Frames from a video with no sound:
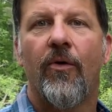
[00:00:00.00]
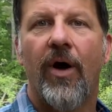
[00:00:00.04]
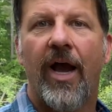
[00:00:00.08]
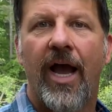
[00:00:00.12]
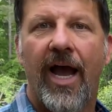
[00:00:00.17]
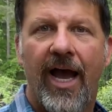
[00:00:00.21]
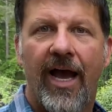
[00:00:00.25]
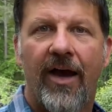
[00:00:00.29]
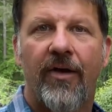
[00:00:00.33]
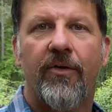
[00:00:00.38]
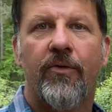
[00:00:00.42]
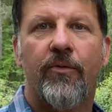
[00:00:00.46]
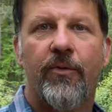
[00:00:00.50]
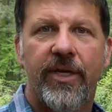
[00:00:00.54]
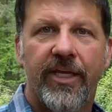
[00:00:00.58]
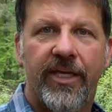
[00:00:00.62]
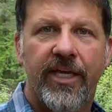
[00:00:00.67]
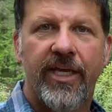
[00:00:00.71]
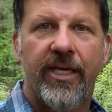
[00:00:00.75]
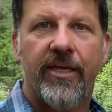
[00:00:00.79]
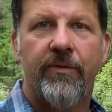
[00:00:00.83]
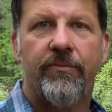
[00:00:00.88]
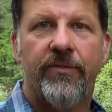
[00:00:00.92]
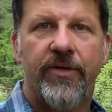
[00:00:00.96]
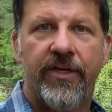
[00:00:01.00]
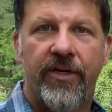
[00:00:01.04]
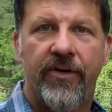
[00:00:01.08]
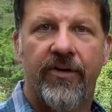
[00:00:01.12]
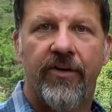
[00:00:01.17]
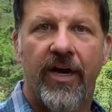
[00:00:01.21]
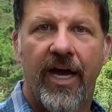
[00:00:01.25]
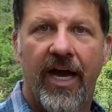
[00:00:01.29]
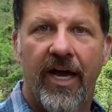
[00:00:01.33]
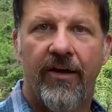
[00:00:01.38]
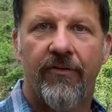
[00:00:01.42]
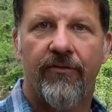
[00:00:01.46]
How do we keep deer
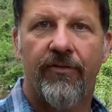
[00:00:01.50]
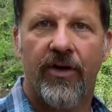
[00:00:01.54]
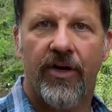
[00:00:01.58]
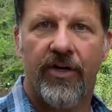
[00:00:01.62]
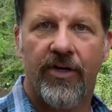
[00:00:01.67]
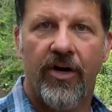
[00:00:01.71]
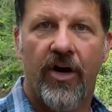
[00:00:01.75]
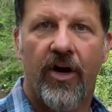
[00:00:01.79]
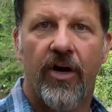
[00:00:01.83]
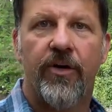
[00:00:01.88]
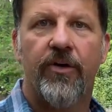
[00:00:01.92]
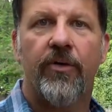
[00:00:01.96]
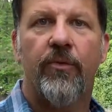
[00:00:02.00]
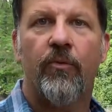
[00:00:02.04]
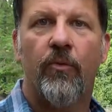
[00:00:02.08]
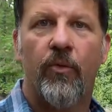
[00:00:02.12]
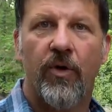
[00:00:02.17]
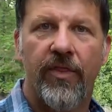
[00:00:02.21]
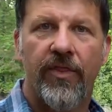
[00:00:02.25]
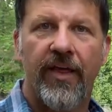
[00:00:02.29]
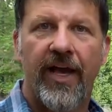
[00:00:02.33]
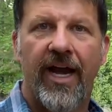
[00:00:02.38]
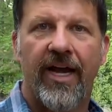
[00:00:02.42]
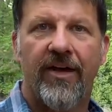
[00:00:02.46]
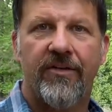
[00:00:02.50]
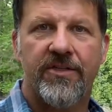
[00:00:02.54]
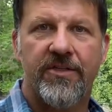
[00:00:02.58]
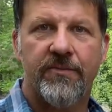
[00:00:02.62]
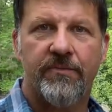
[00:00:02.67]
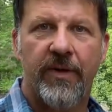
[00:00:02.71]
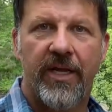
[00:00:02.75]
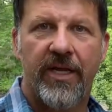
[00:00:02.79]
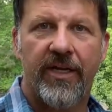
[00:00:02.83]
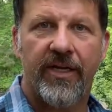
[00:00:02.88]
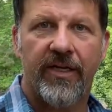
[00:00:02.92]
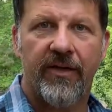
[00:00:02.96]
out of our garden without
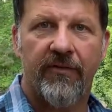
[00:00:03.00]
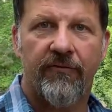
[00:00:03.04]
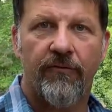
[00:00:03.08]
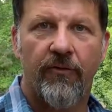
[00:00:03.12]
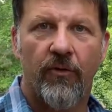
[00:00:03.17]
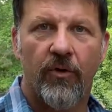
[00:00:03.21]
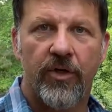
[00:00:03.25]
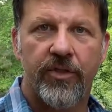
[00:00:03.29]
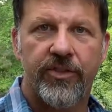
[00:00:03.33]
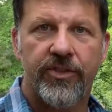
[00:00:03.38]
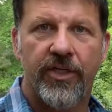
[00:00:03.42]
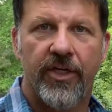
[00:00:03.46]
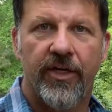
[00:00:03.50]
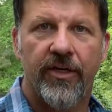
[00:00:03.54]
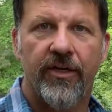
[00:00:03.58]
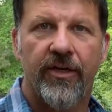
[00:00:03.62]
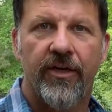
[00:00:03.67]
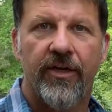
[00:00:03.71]
spending a fortune?